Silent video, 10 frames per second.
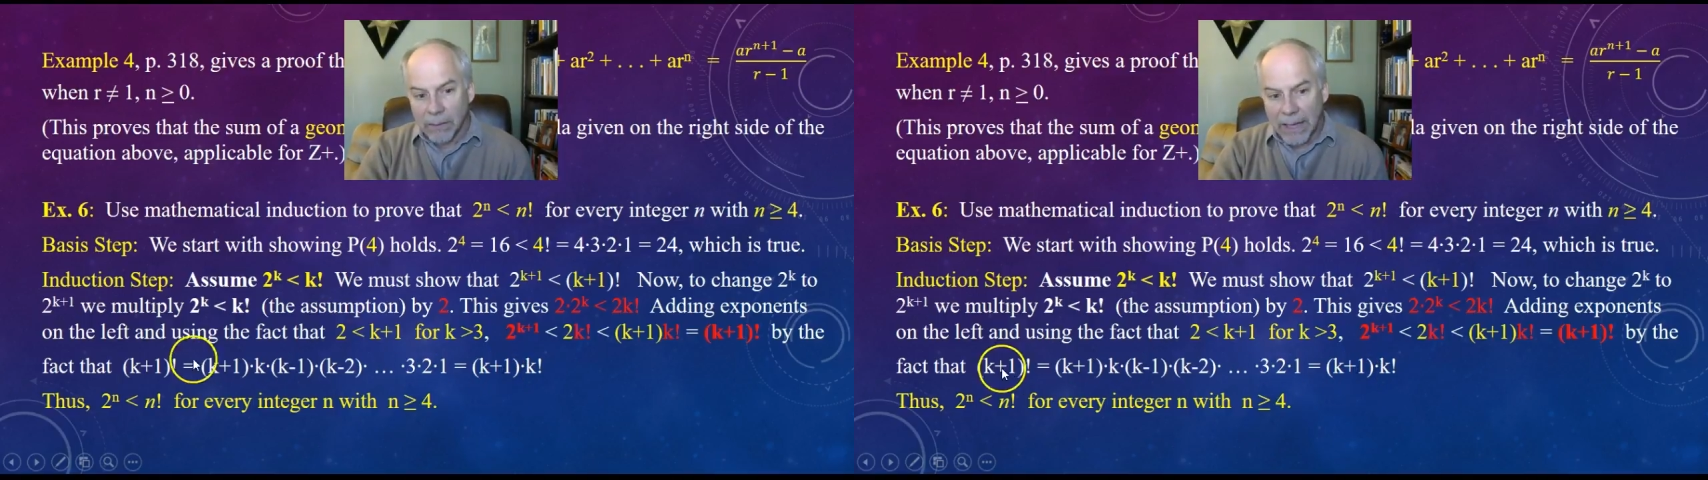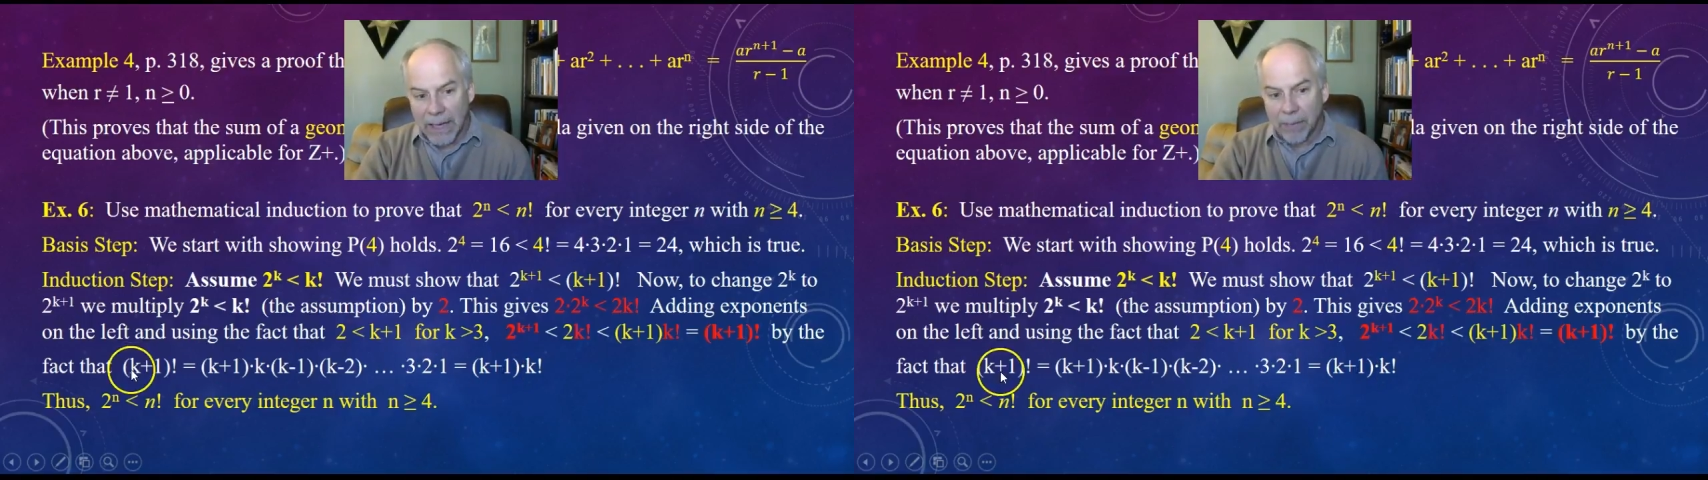
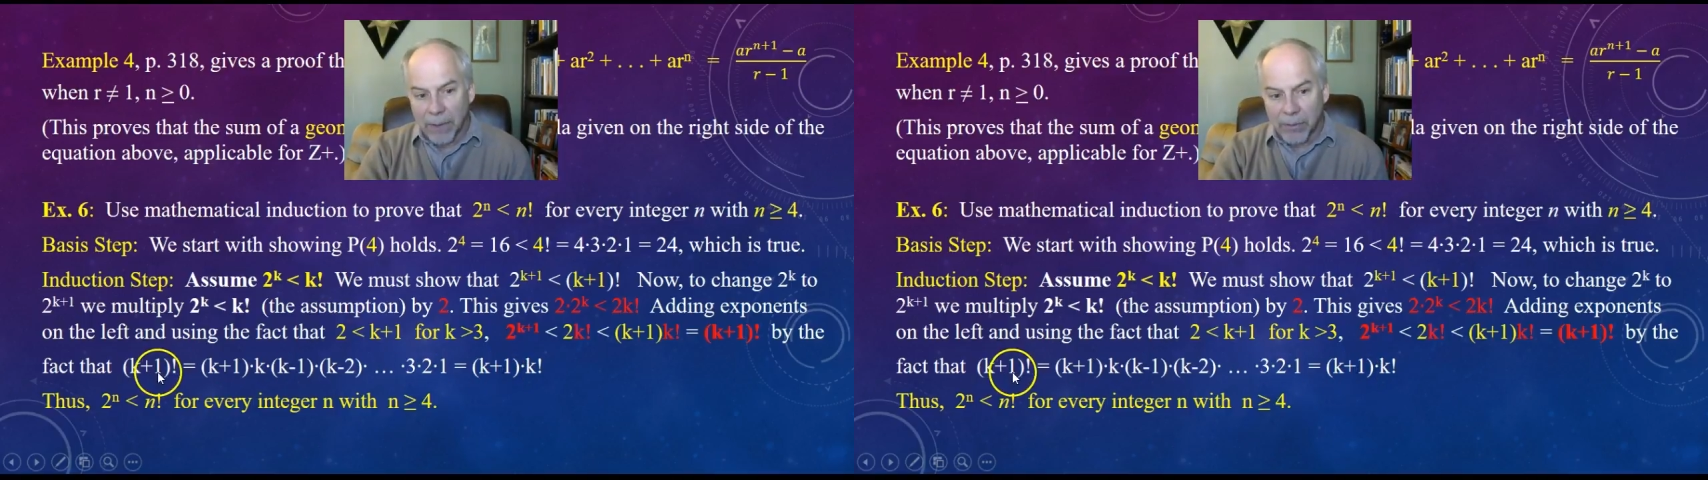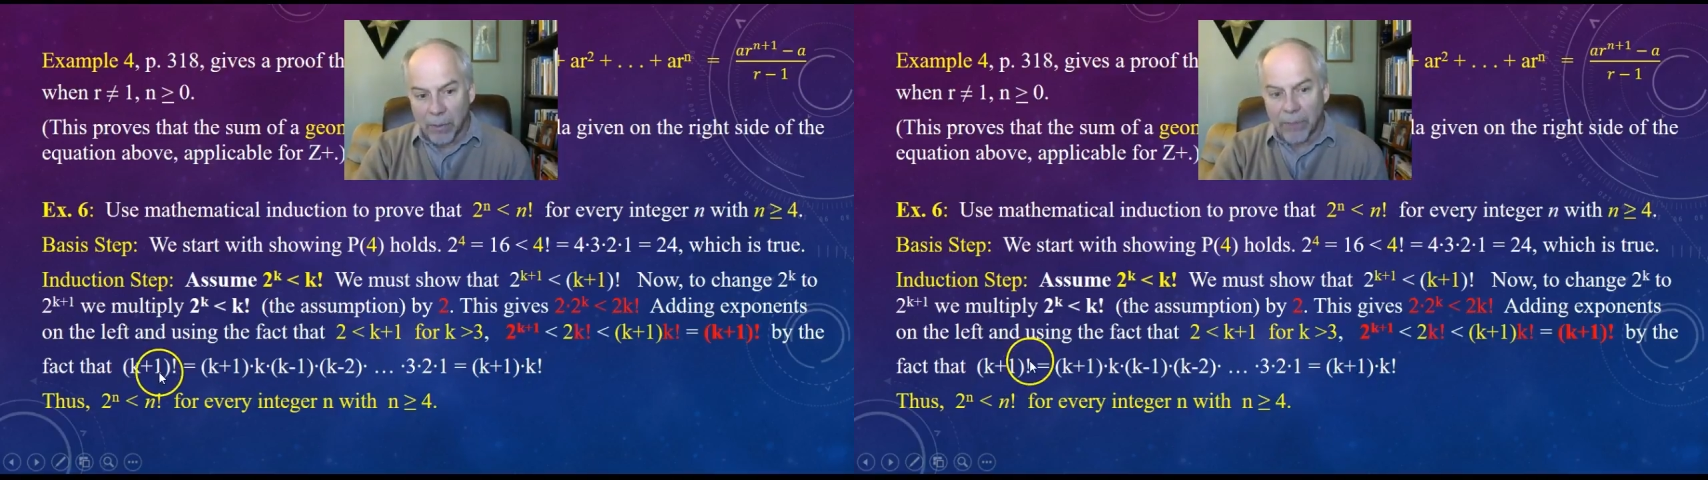k
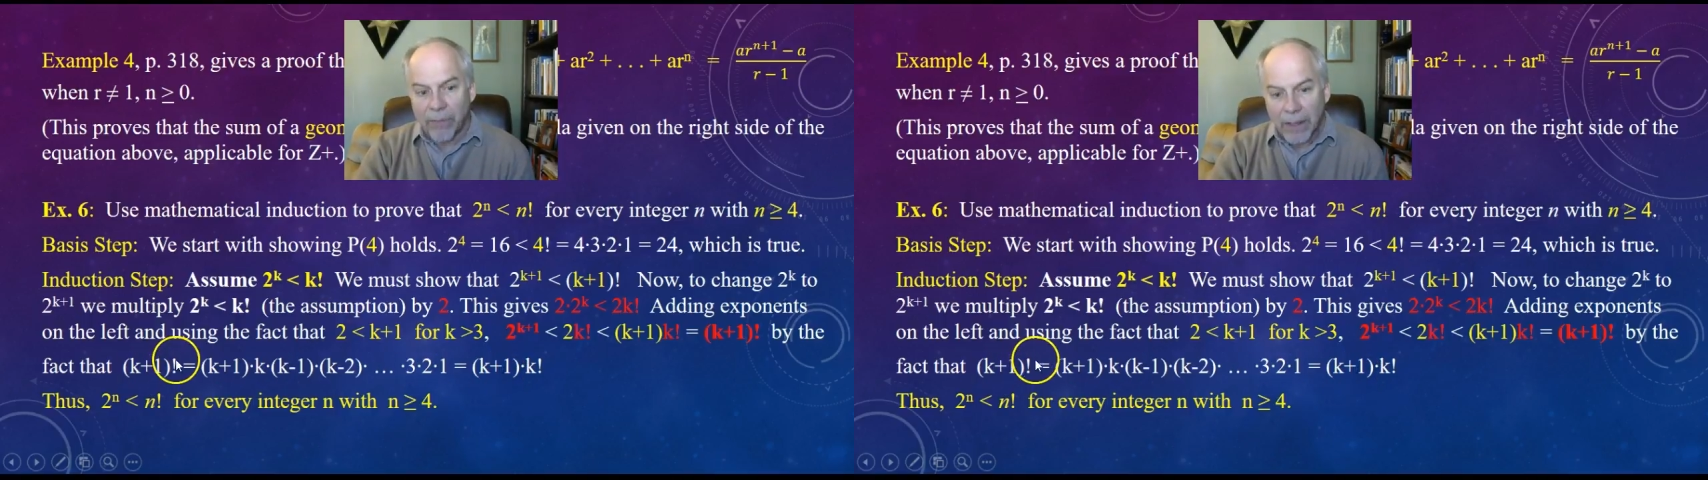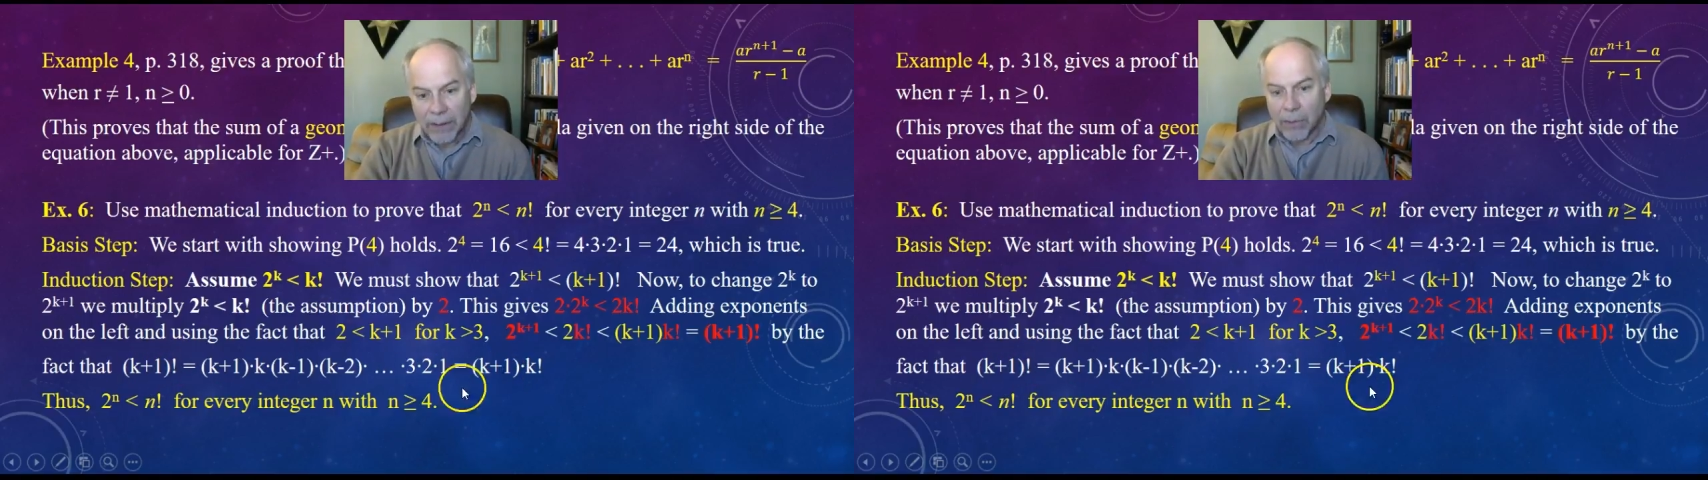plus 1
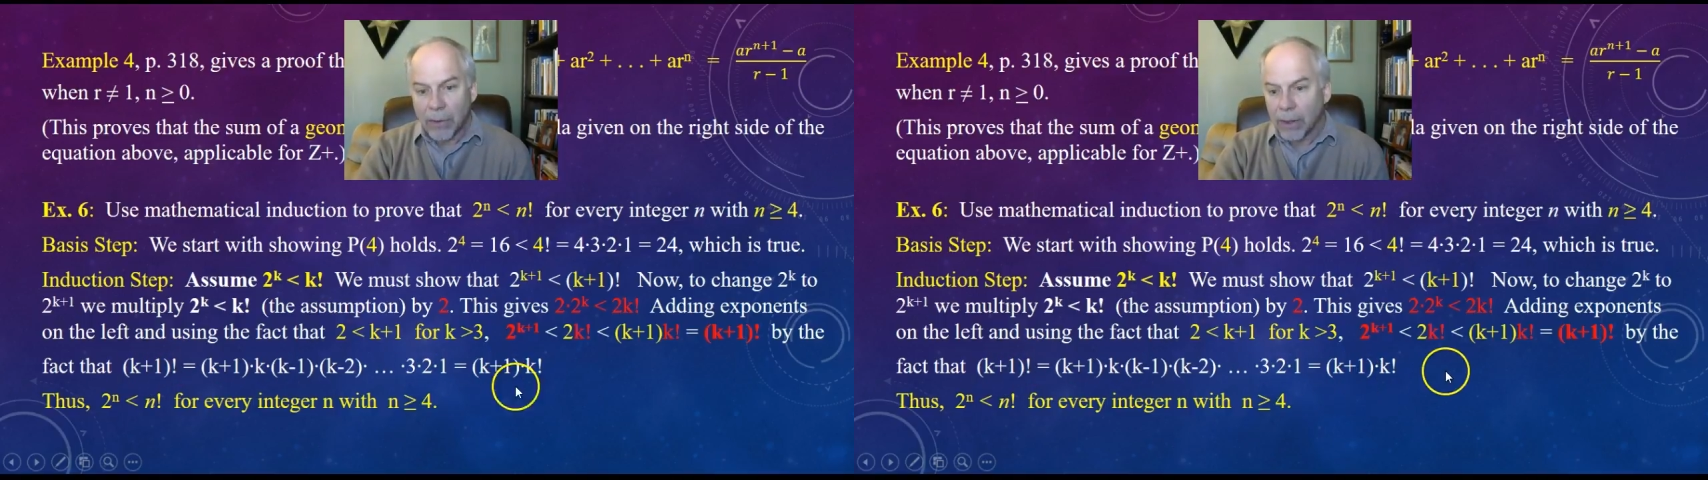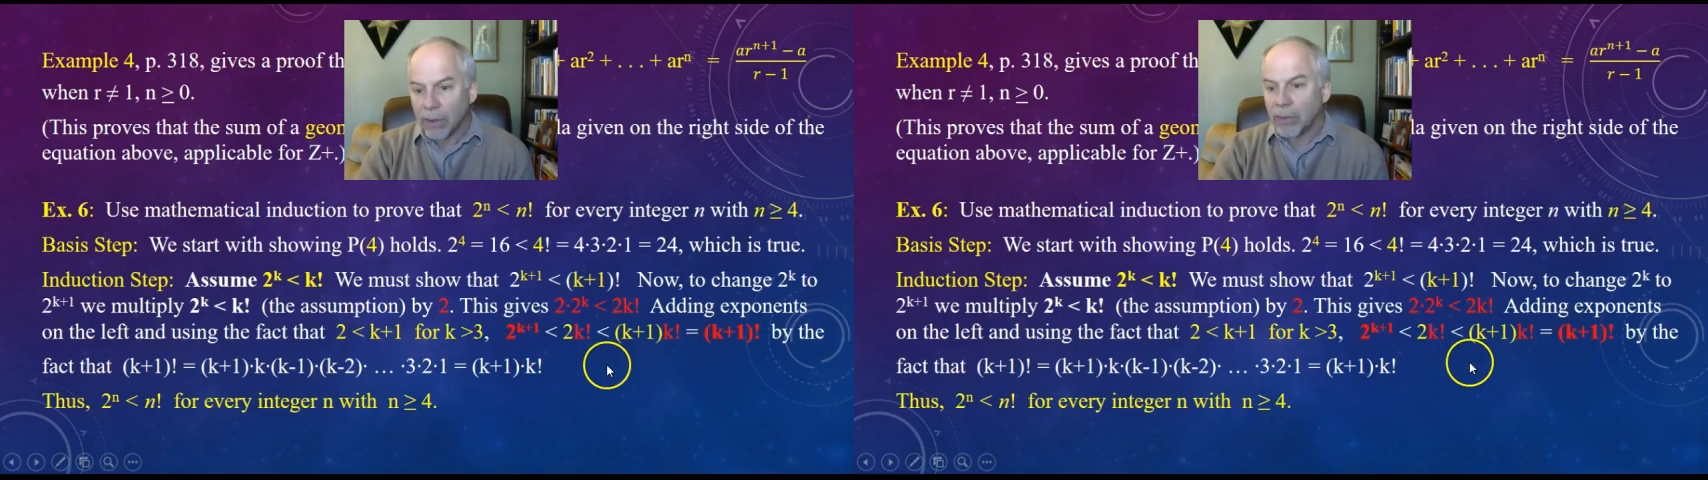
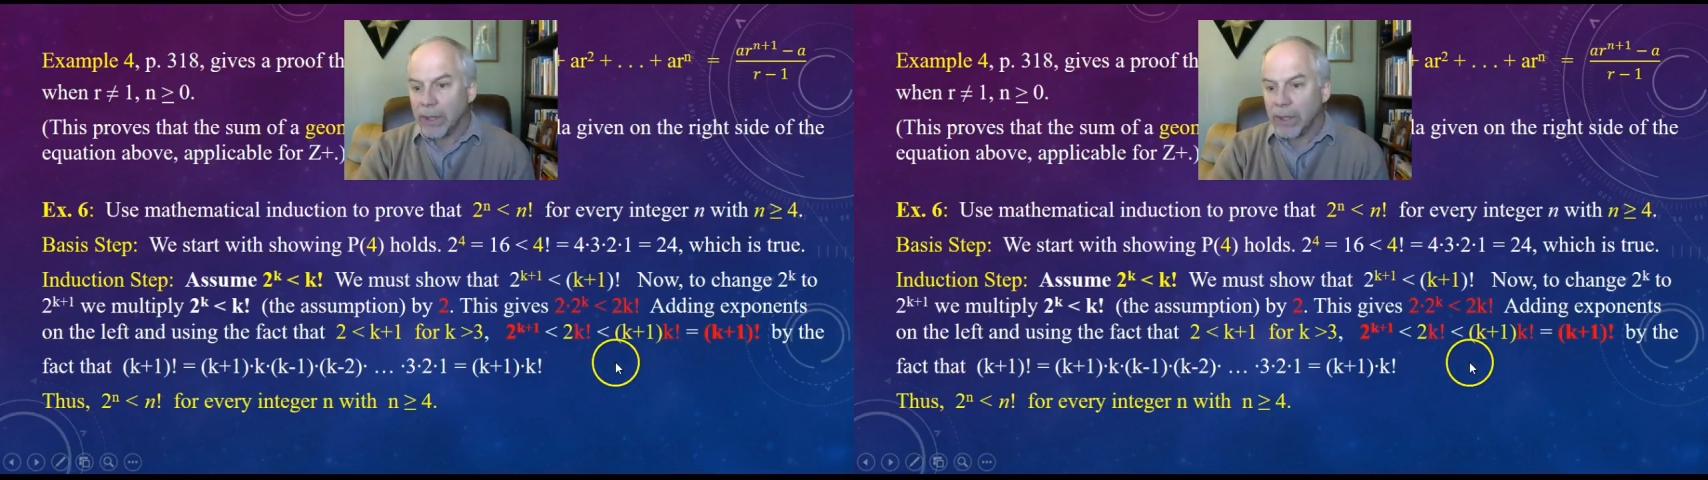factorial